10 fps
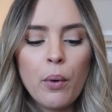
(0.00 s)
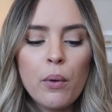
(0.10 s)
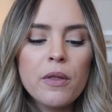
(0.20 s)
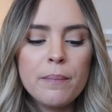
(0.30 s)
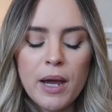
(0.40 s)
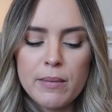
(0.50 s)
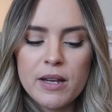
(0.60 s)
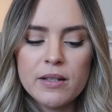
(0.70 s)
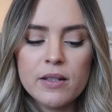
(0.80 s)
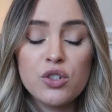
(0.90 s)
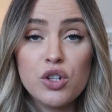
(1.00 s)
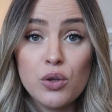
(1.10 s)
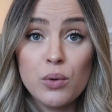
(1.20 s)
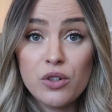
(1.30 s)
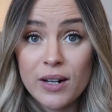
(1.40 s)
both babies
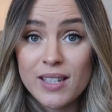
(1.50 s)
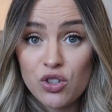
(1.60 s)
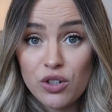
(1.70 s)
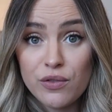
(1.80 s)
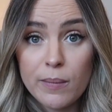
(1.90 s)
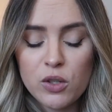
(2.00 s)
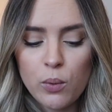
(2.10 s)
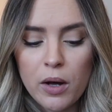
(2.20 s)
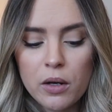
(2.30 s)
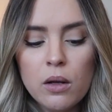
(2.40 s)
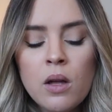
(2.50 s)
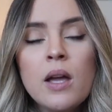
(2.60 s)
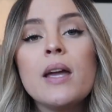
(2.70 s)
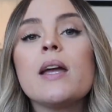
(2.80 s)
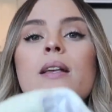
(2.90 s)
to transition from the swaddle
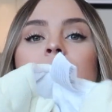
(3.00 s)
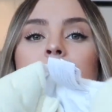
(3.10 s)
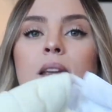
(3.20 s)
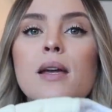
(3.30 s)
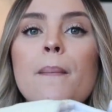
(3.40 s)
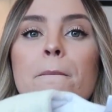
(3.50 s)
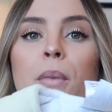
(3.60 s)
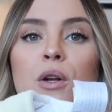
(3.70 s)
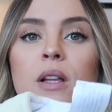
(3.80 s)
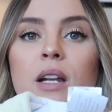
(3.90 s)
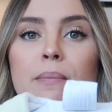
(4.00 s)
is the Merlin